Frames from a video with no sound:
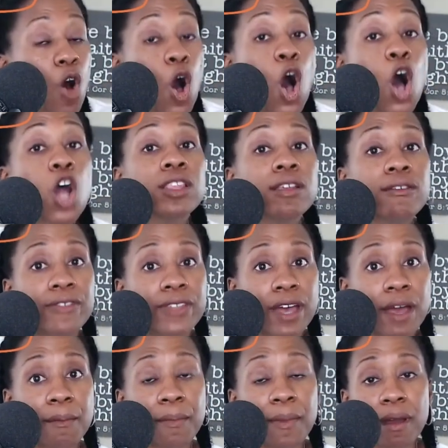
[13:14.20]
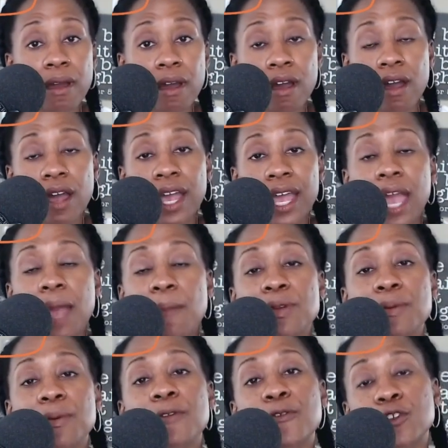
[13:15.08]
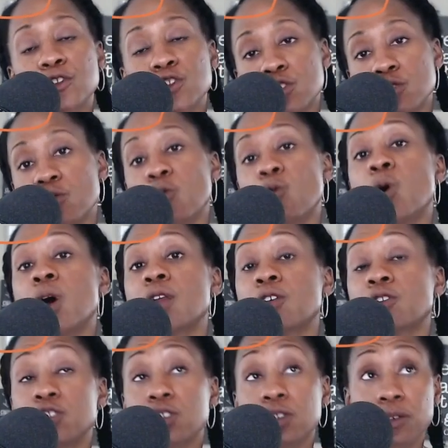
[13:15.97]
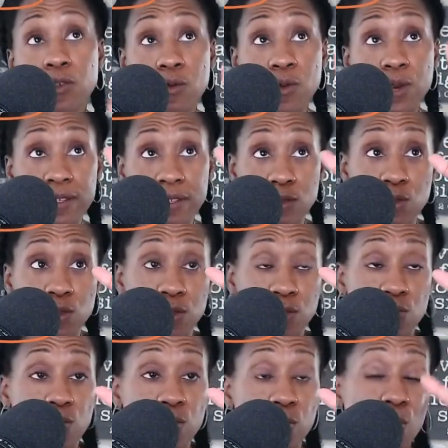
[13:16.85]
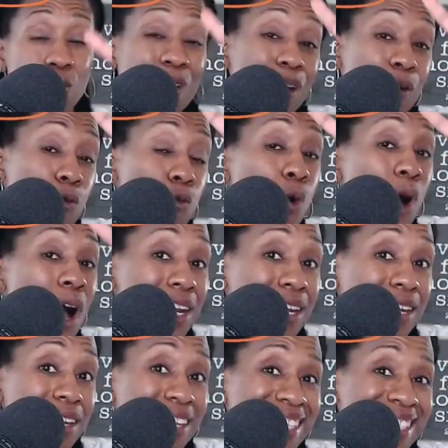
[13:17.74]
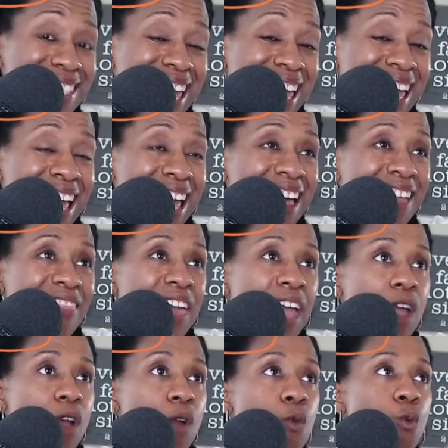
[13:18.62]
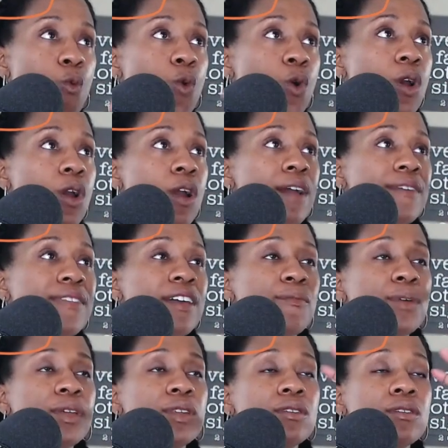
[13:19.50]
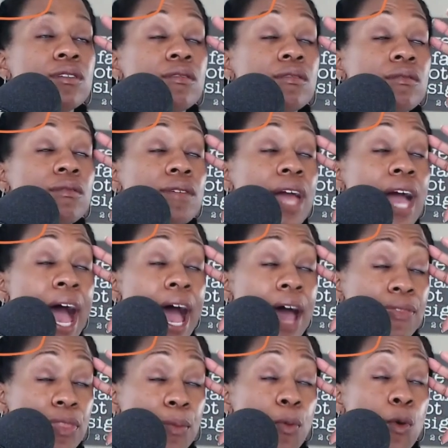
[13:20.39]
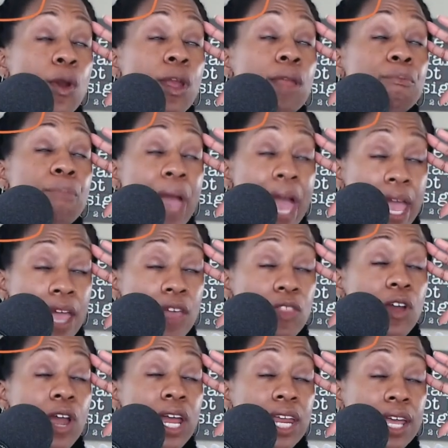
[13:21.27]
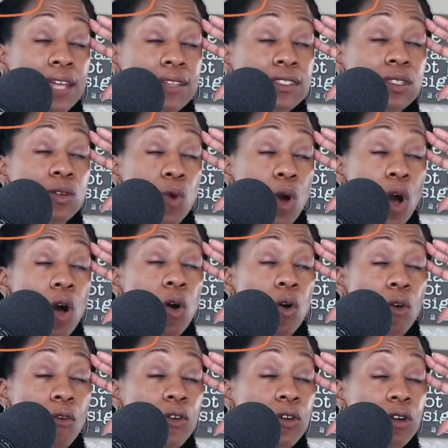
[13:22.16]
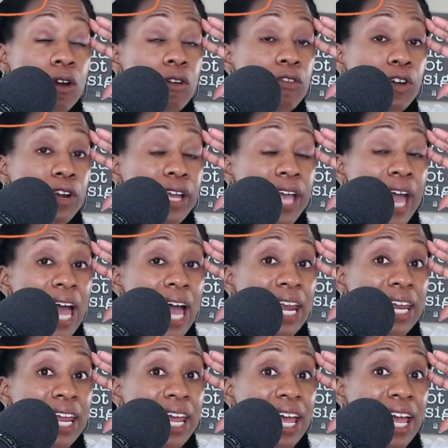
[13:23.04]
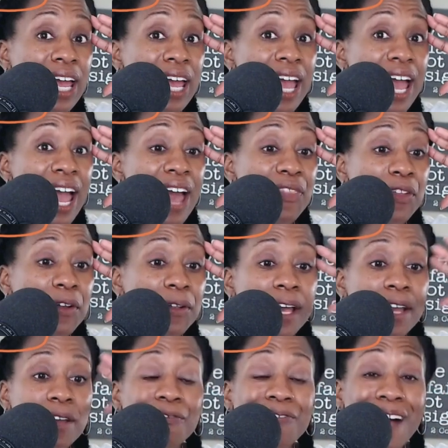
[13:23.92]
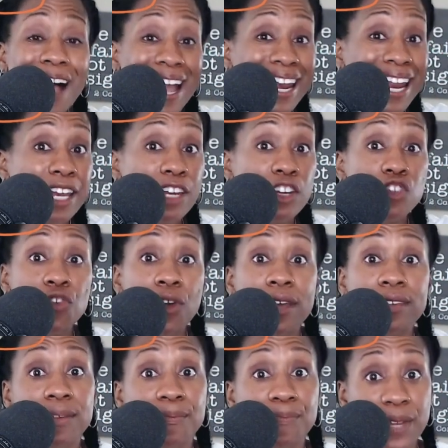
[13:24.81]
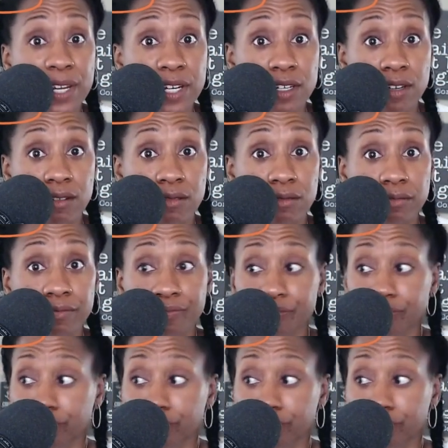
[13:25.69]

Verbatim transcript: all of them came to me for two one or two different reasons one is they were they've been at the point banging their head against the wall over and over again and they're like fine i need to try something new